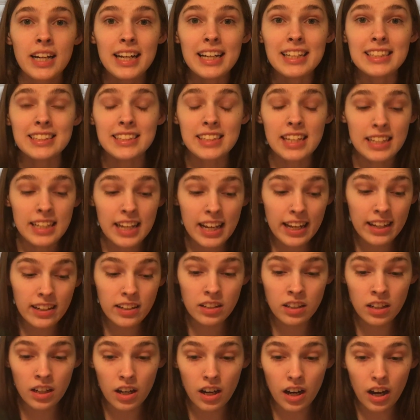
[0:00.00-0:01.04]
it's Sunday,
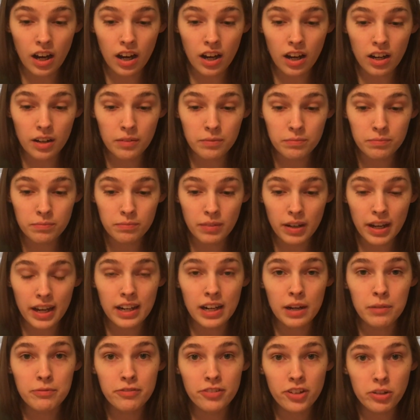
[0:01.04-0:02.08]
and
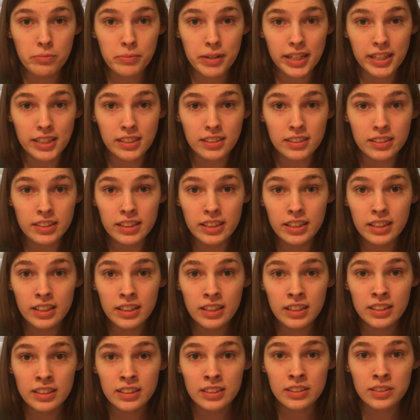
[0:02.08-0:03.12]
I'm filming,
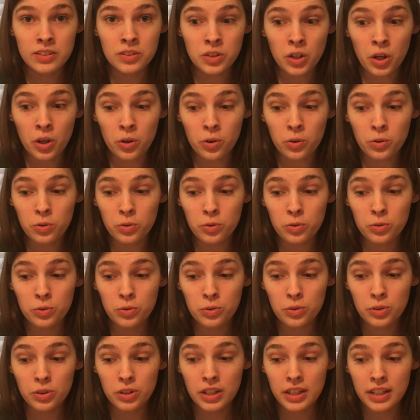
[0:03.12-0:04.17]
so
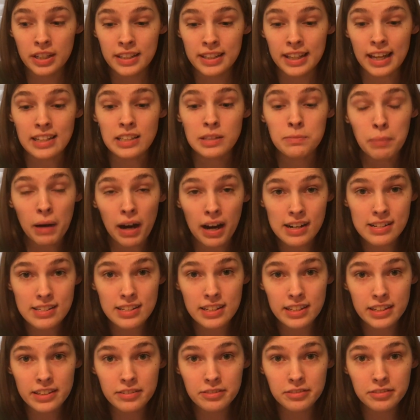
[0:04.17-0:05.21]
that's
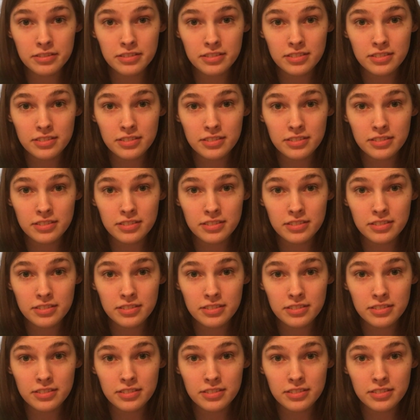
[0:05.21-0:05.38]
positive.